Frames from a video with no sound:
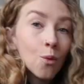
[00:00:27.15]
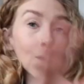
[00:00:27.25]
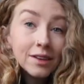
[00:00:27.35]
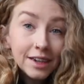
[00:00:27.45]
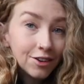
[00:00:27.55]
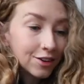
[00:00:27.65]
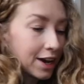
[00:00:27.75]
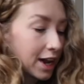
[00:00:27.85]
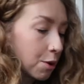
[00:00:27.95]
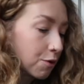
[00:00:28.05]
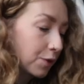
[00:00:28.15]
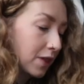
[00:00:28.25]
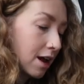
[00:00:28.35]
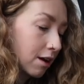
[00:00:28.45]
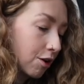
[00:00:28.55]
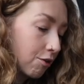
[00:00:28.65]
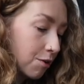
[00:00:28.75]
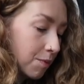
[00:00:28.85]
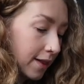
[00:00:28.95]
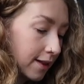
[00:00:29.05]
One teacher's going to go off with the younger
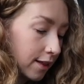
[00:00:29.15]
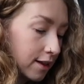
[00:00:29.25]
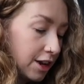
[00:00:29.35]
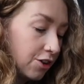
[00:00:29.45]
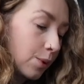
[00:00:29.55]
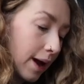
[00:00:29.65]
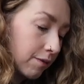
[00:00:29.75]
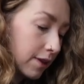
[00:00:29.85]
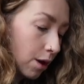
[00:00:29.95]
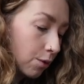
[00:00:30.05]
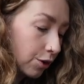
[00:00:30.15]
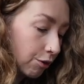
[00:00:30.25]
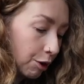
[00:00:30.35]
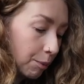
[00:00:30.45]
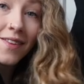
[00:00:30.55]
group and the other teacher will have the older group,